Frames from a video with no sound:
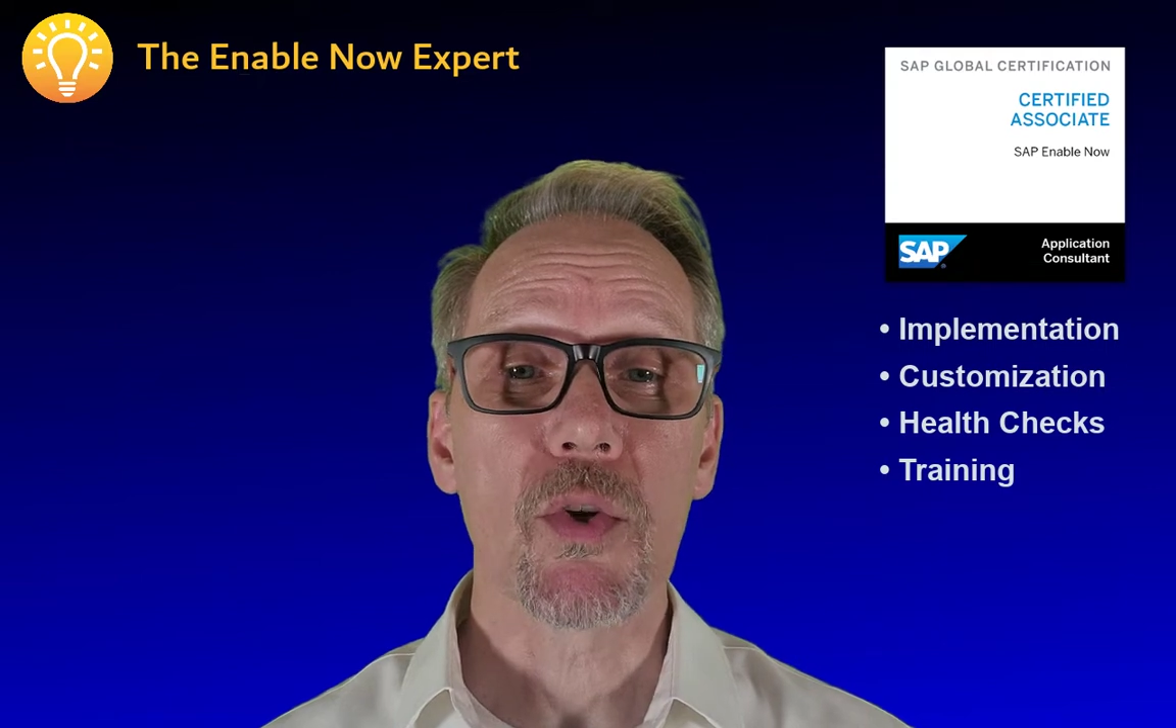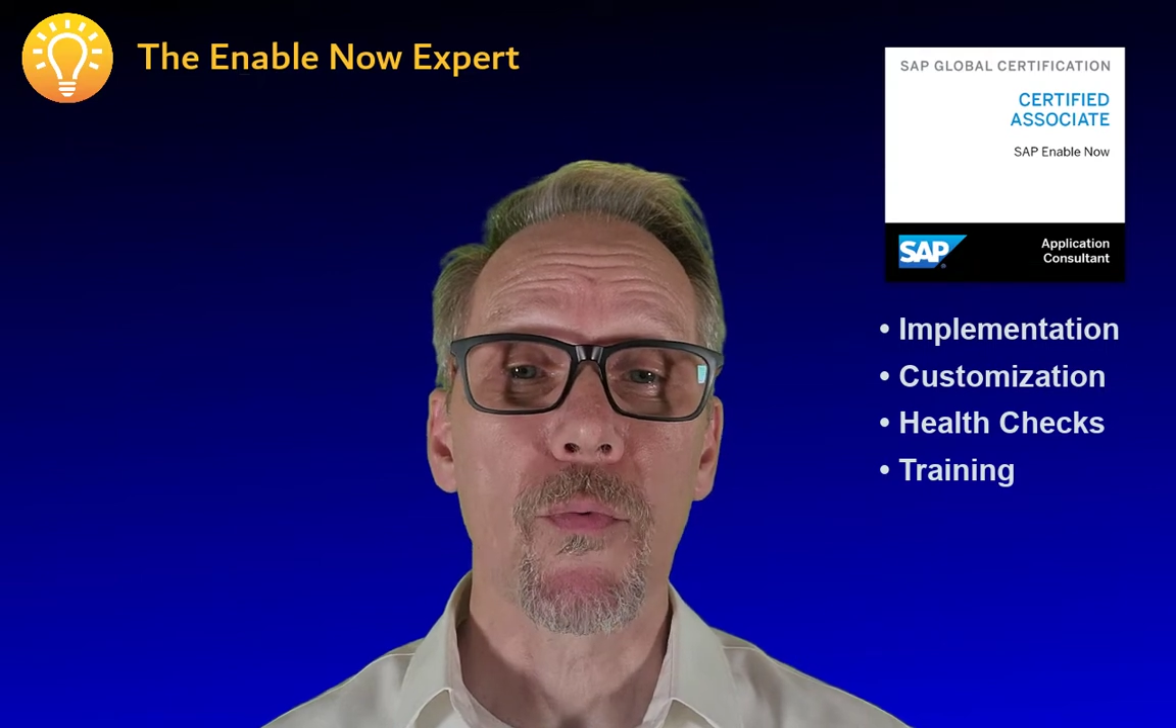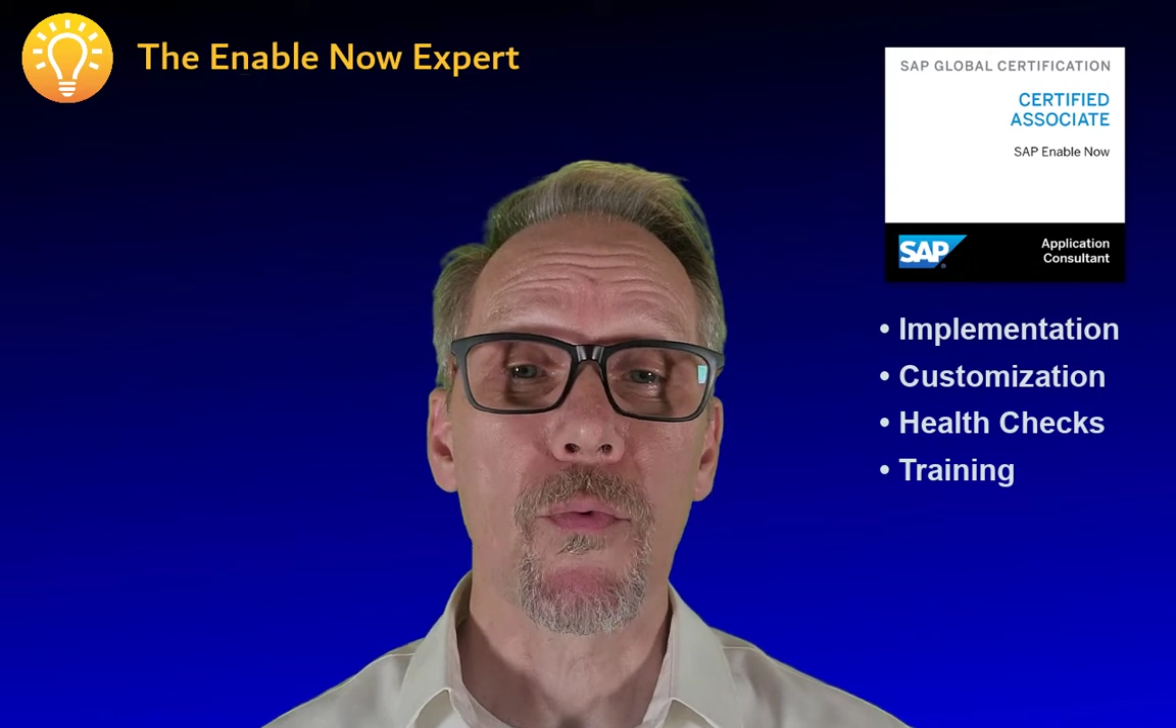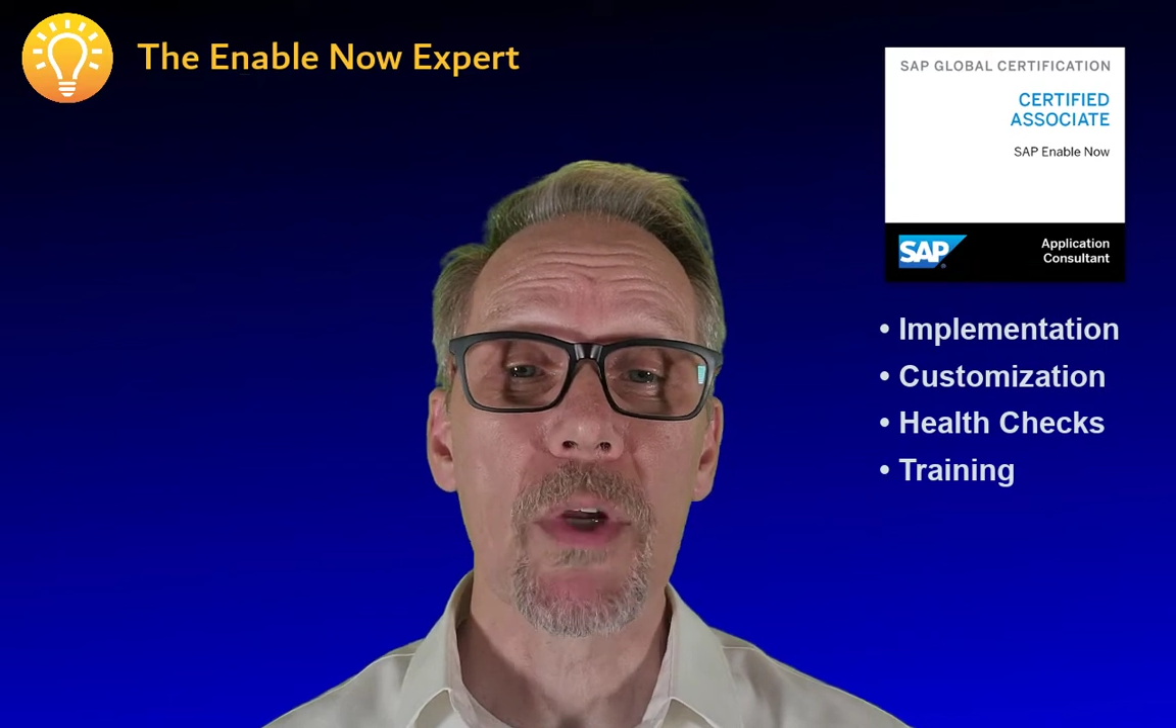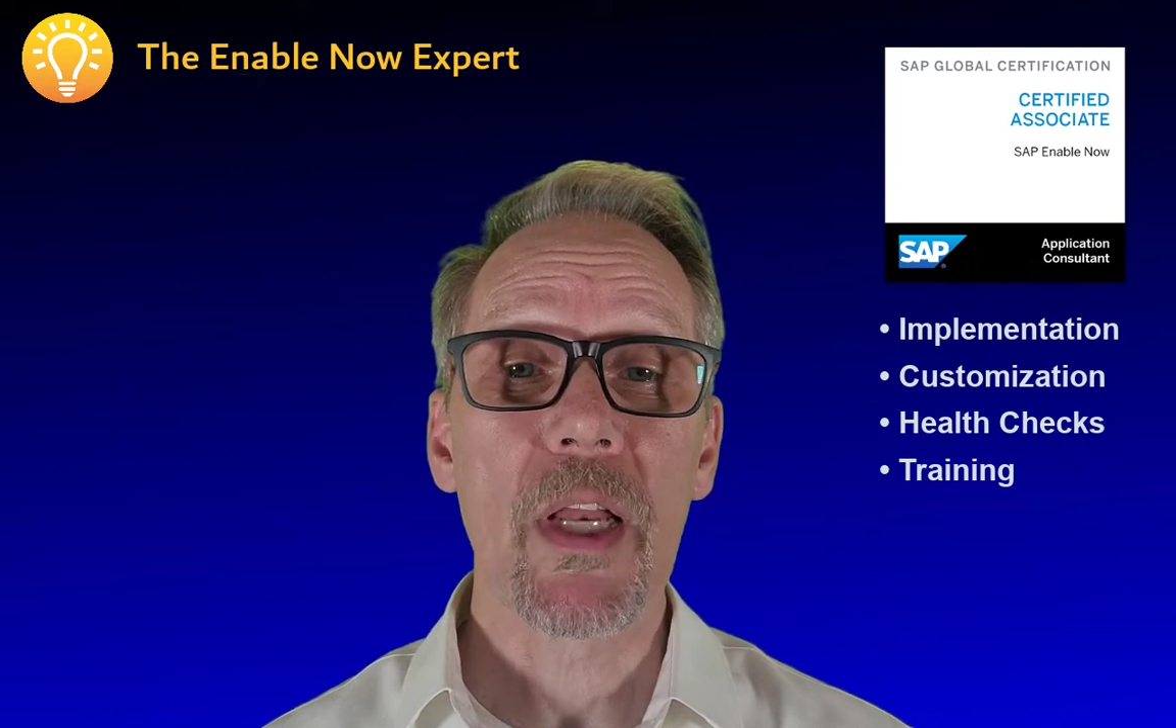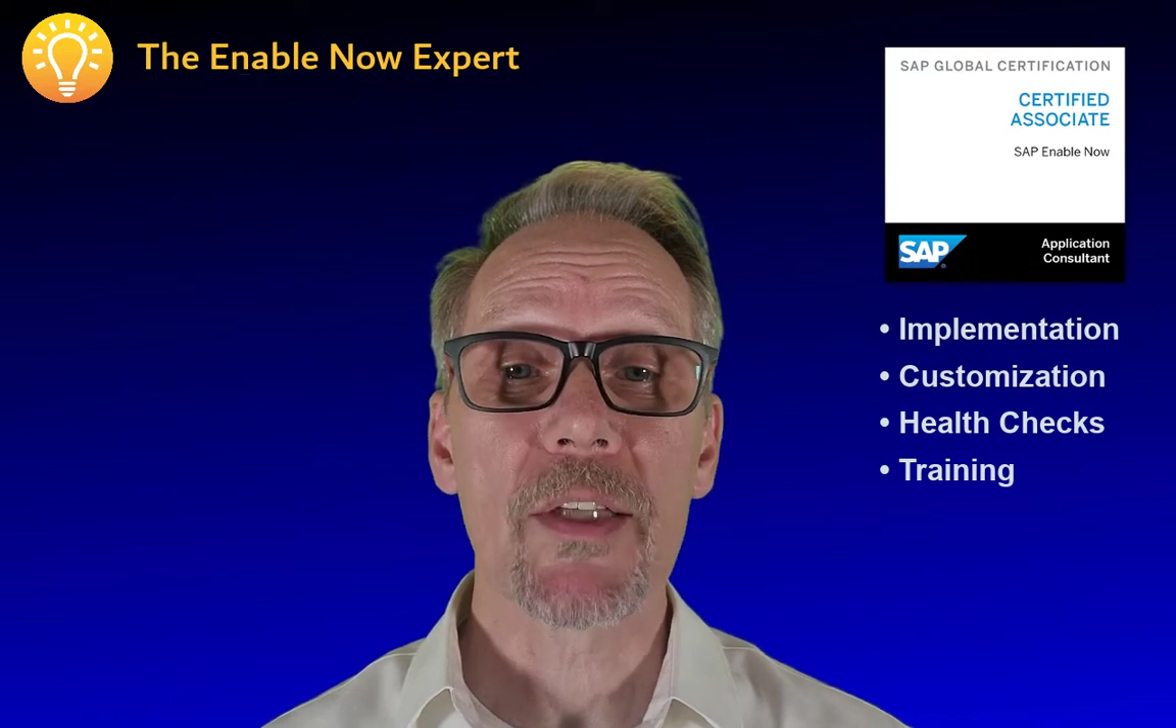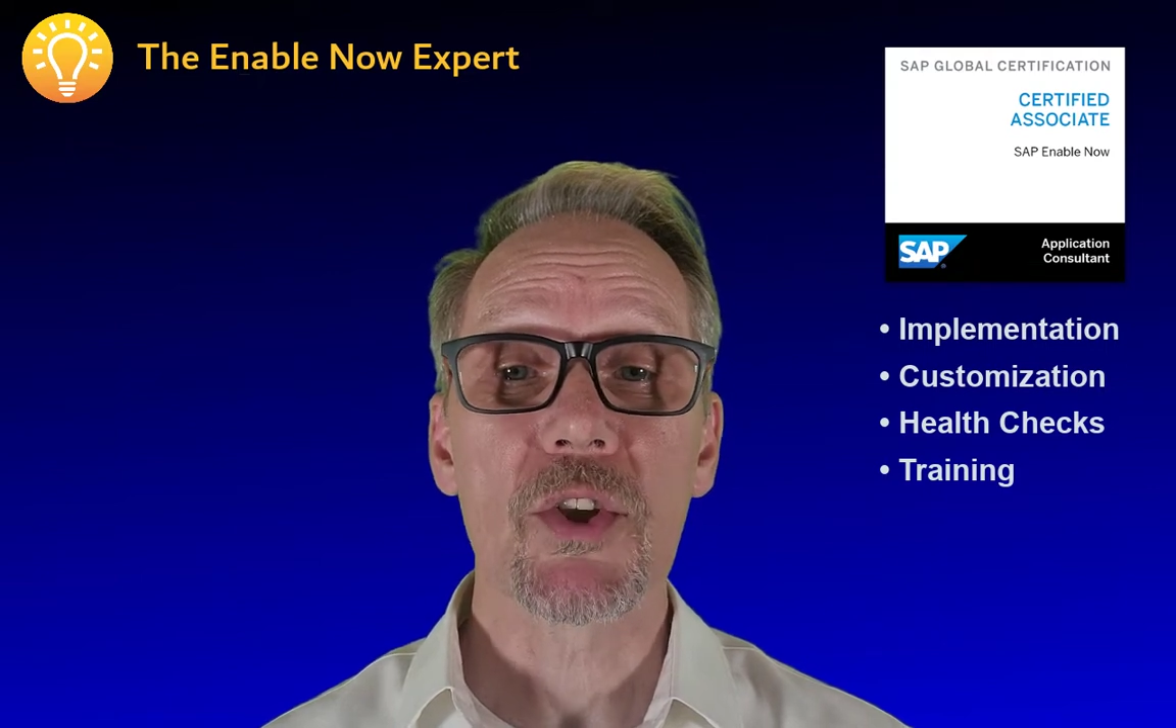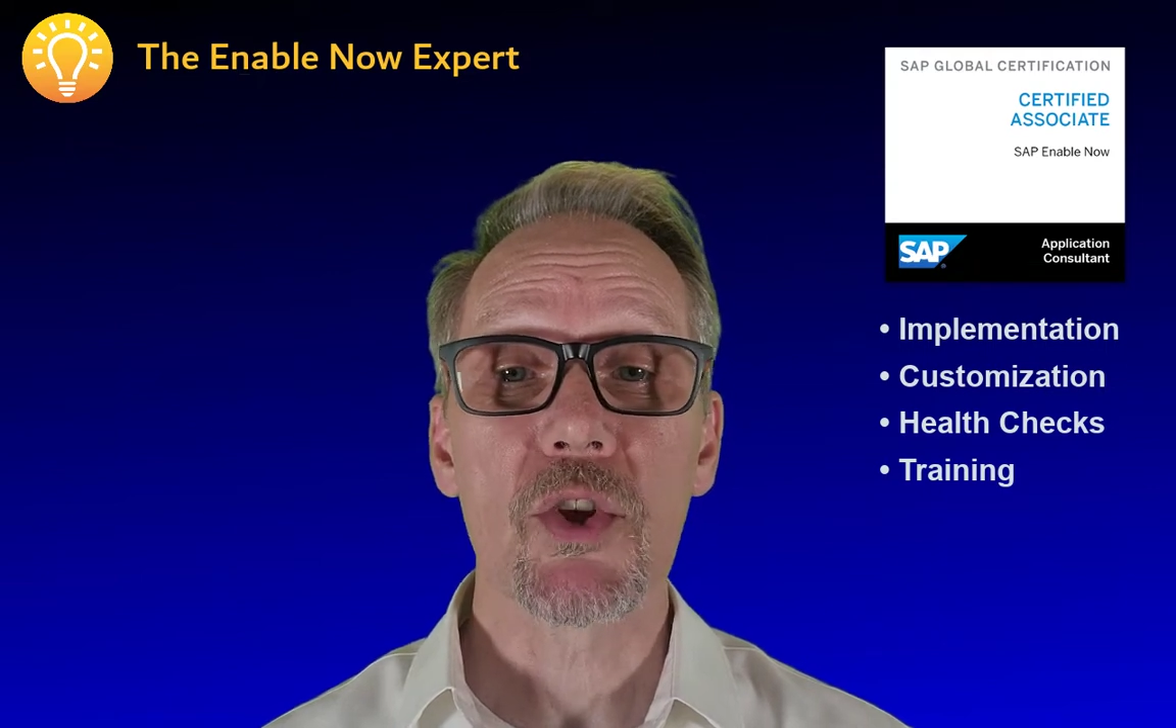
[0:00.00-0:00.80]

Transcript: or freelance